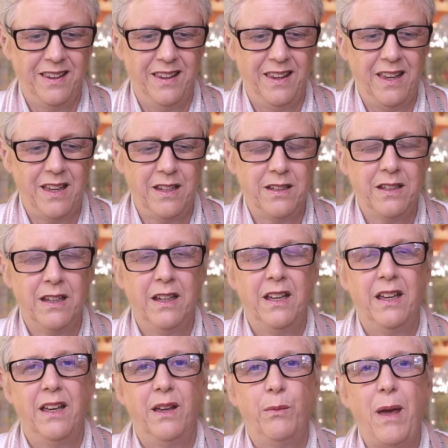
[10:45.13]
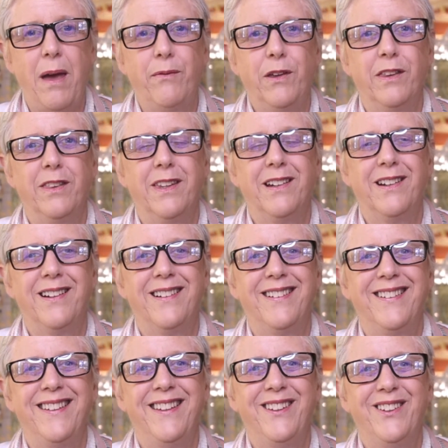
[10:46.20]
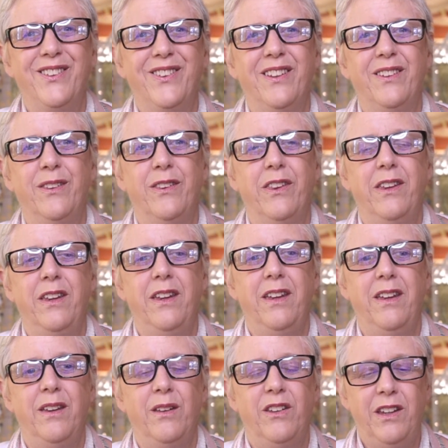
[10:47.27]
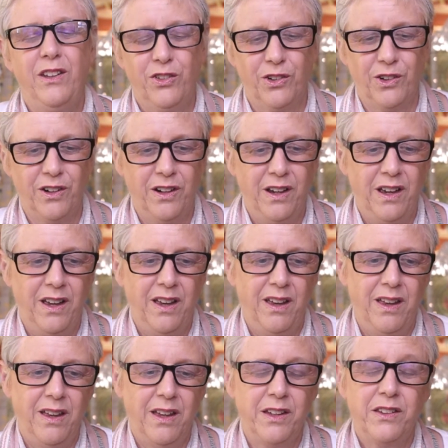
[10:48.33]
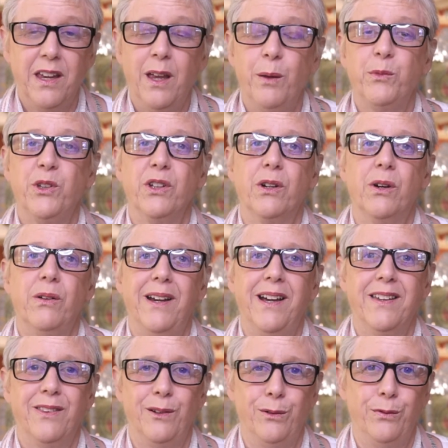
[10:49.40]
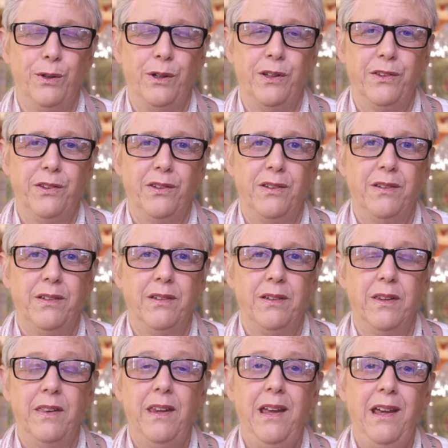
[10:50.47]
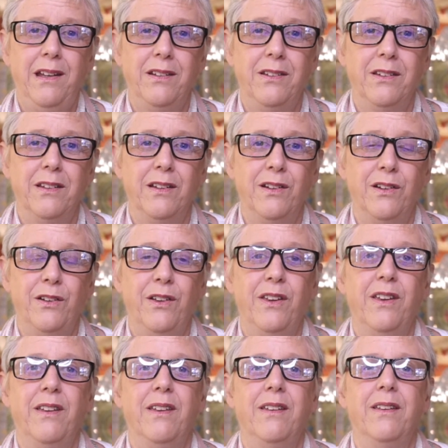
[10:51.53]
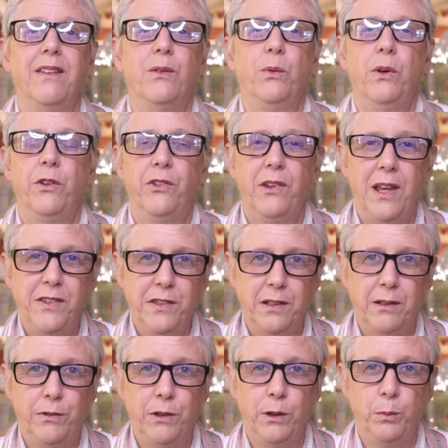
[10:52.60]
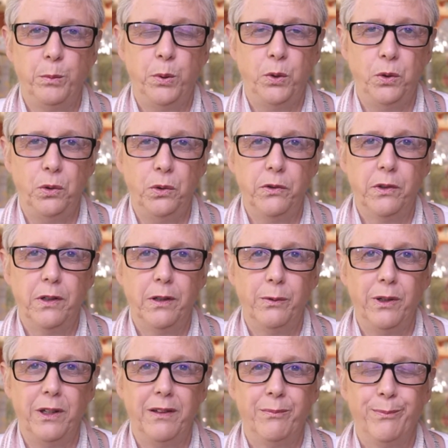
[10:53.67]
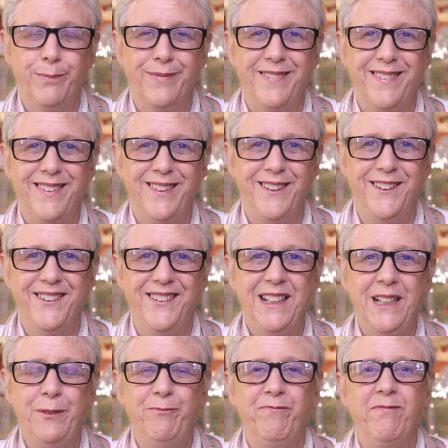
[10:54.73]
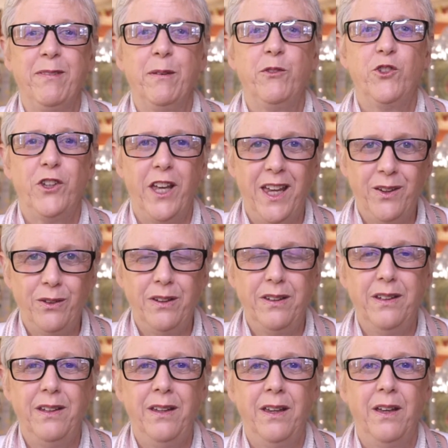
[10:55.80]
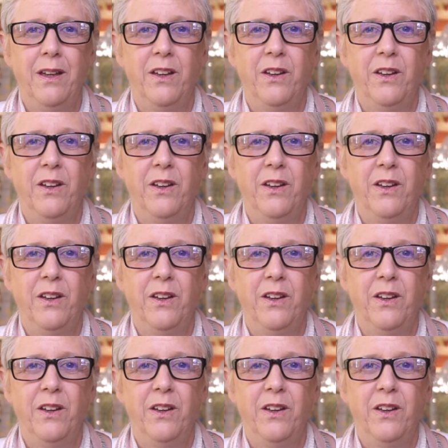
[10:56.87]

and having their, the teacher attempt to correct their faults. And that we're sensitive little boos, aren't we? So generally,